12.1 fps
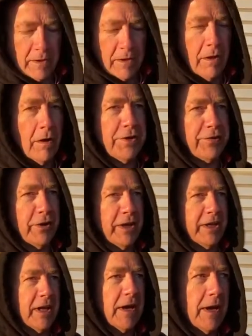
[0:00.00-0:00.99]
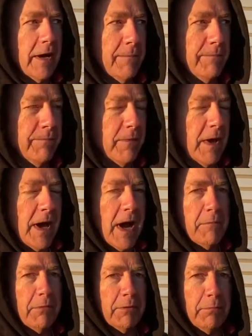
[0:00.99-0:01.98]
I drink um,
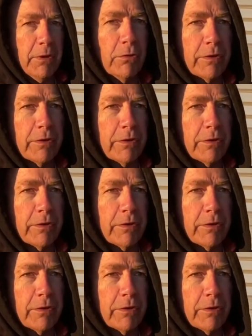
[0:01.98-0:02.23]
almond milk